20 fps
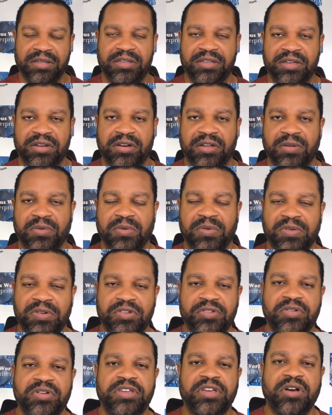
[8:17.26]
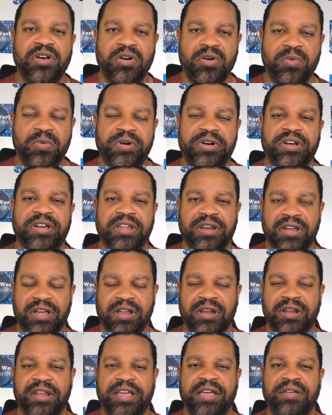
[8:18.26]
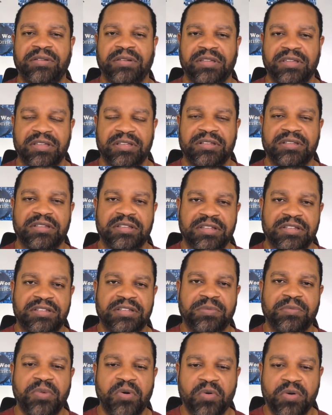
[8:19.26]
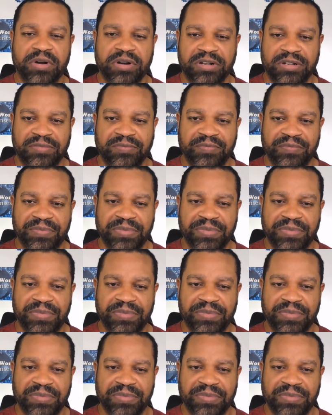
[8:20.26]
you know, doing your homework and all that is, is important.